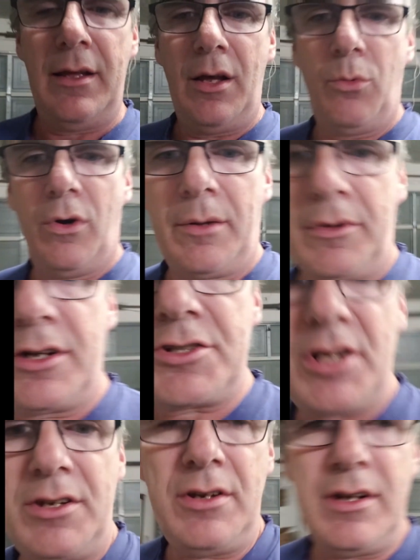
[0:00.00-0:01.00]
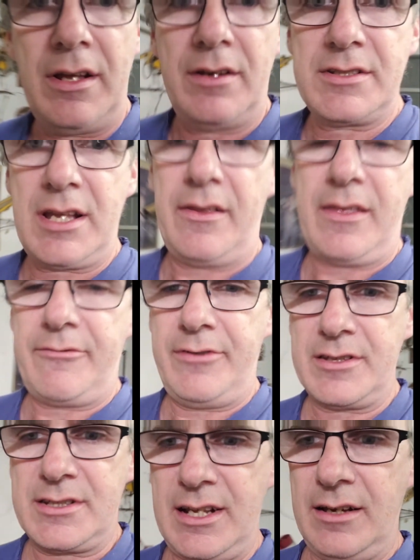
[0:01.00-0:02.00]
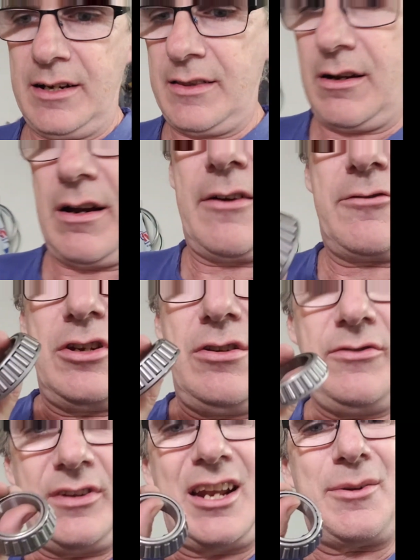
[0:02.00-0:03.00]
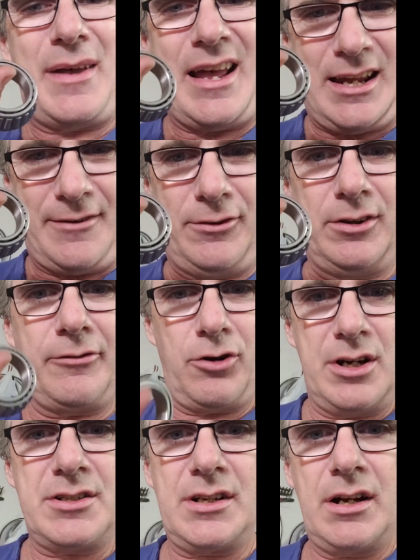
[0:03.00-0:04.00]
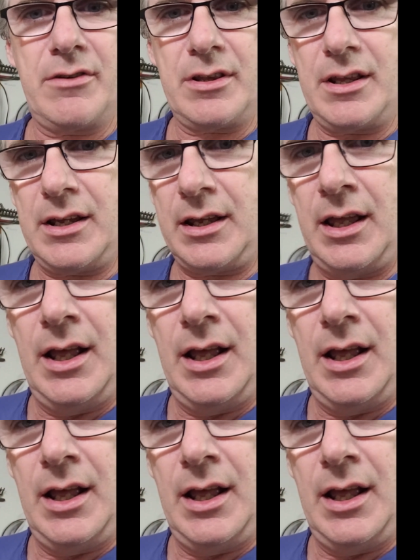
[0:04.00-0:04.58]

what I'm going to show you now is how that fits down in there after you got the packet full of grease and everything.